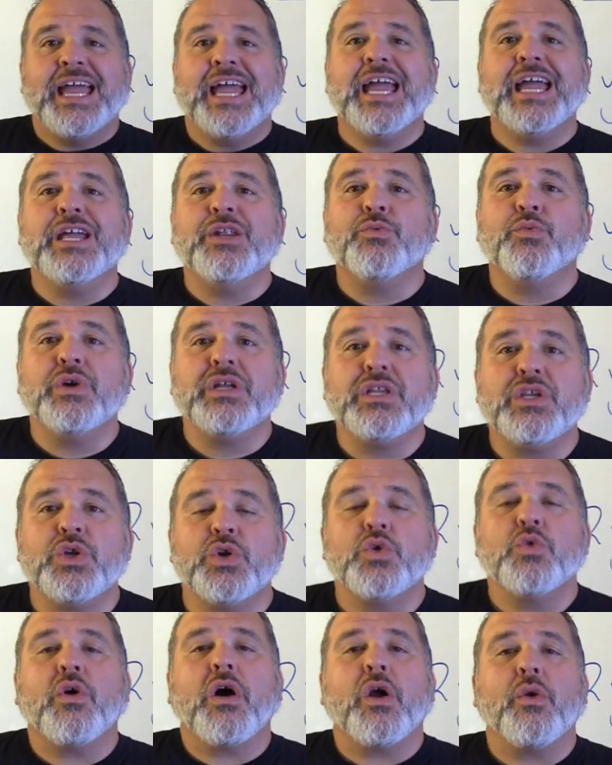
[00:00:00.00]
And when
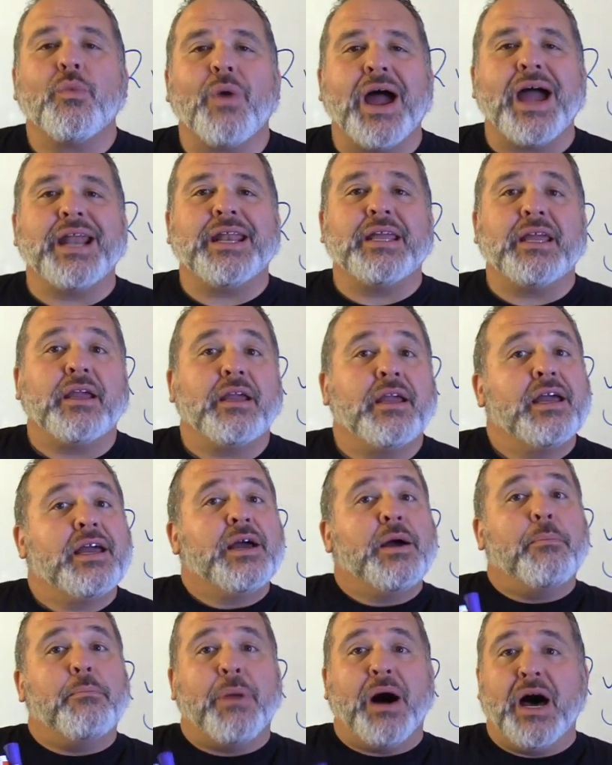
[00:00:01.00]
you are writing
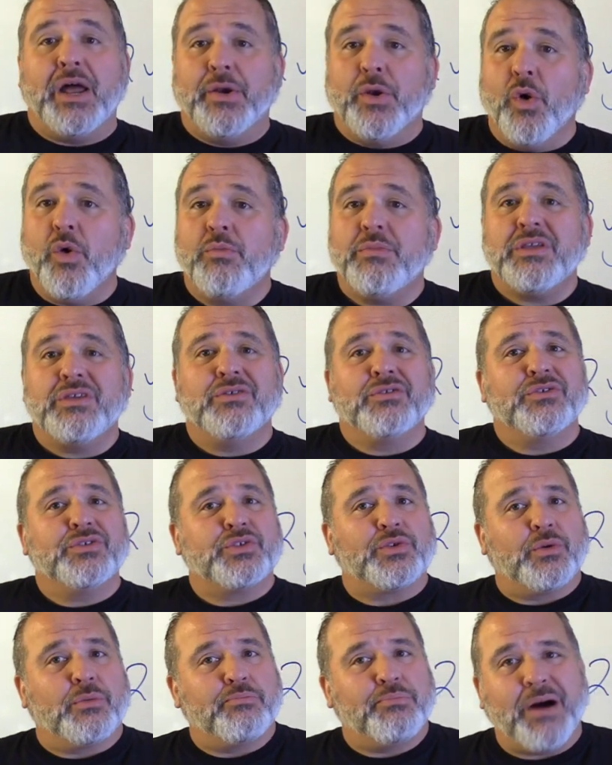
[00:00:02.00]
monomials
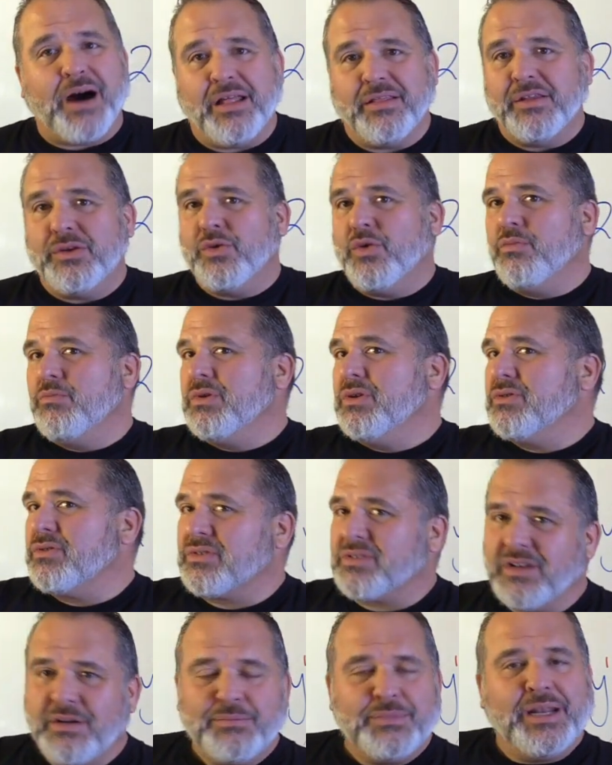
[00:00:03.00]
or polynomials or
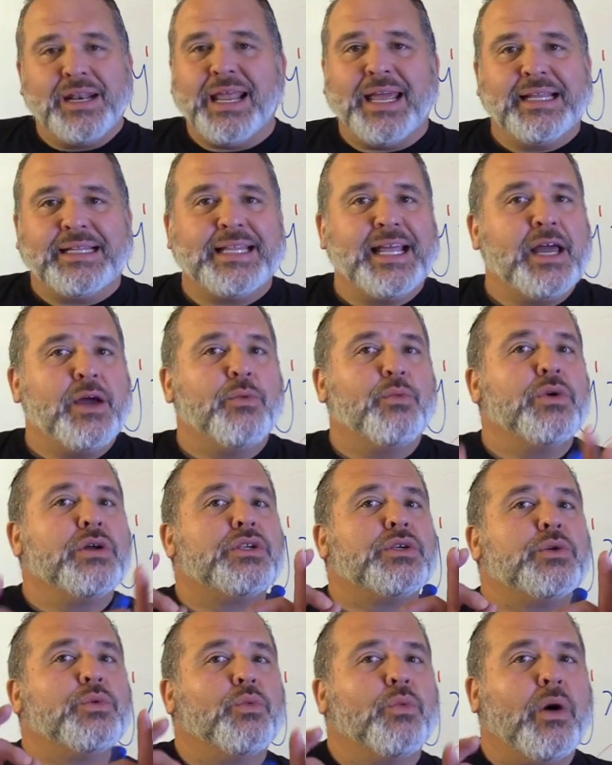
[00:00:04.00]
something like that,
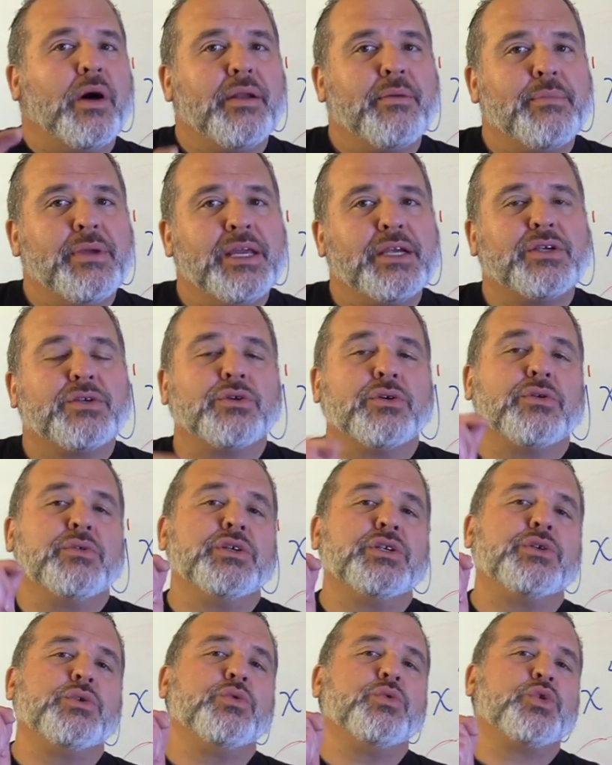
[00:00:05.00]
what you want to make sure
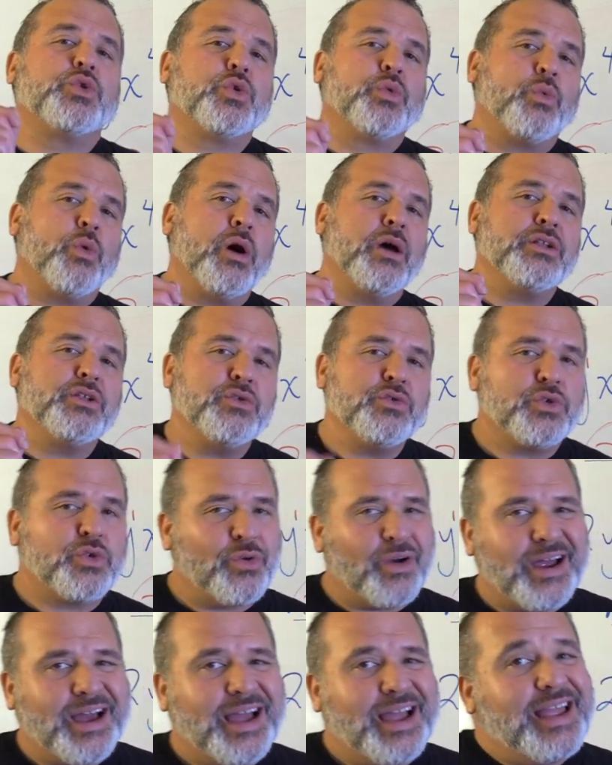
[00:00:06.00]
is you want to
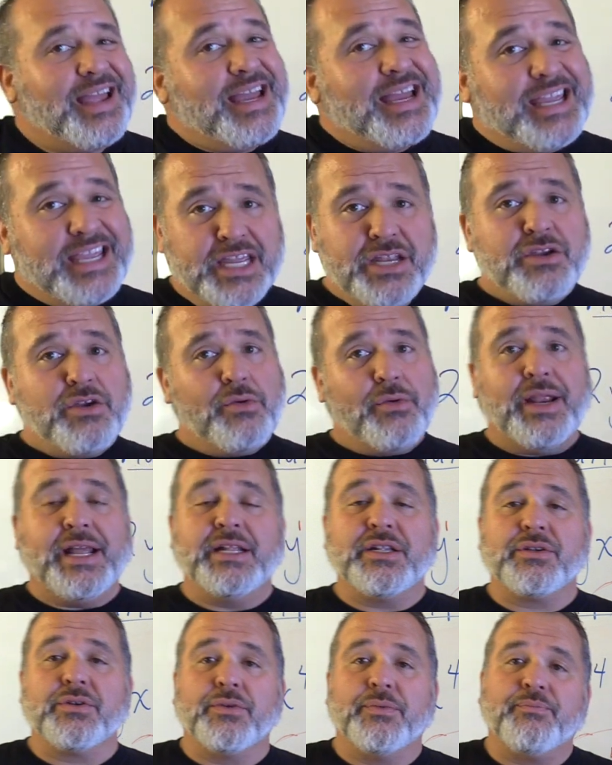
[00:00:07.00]
try in your
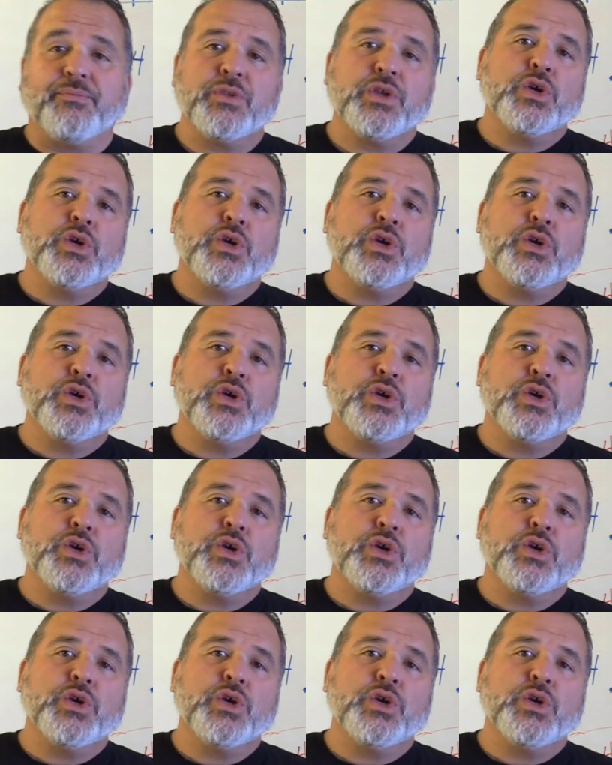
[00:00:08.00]
answer